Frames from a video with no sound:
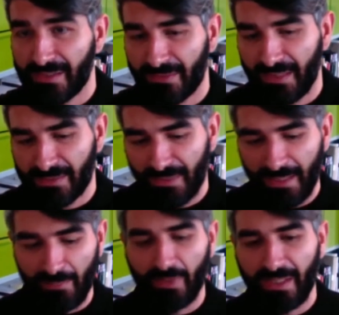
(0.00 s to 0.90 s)
So that's why
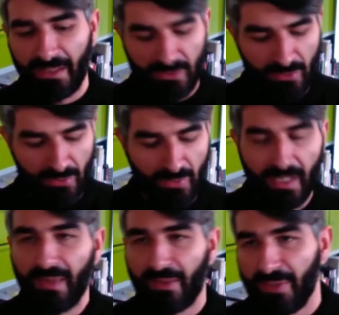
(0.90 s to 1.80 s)
I'm looking to
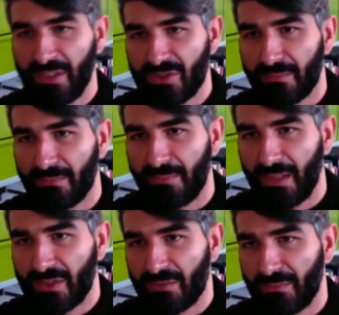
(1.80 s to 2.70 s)
the region
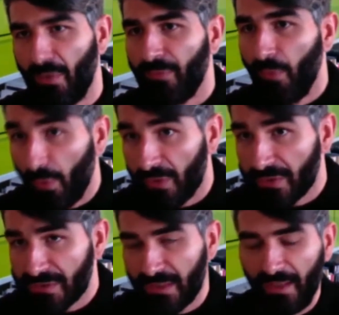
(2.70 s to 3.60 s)
much more focus.